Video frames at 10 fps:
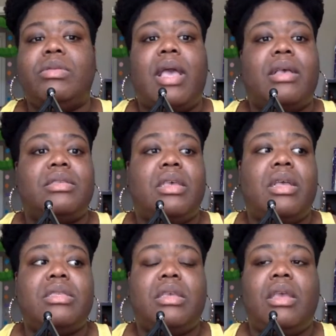was like a
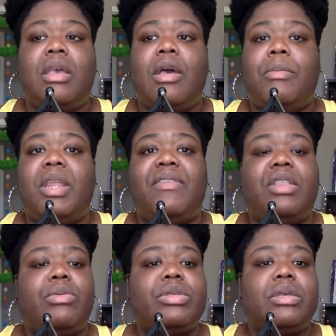son to him and
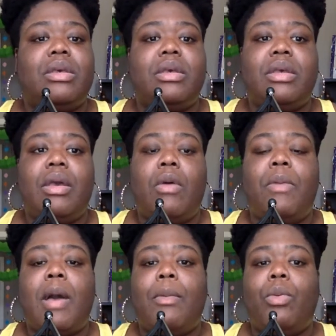everything was good.
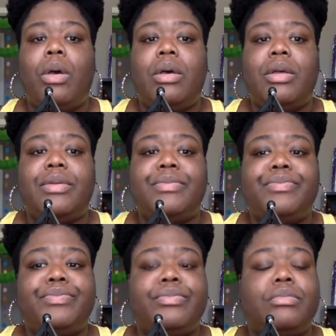Obama won.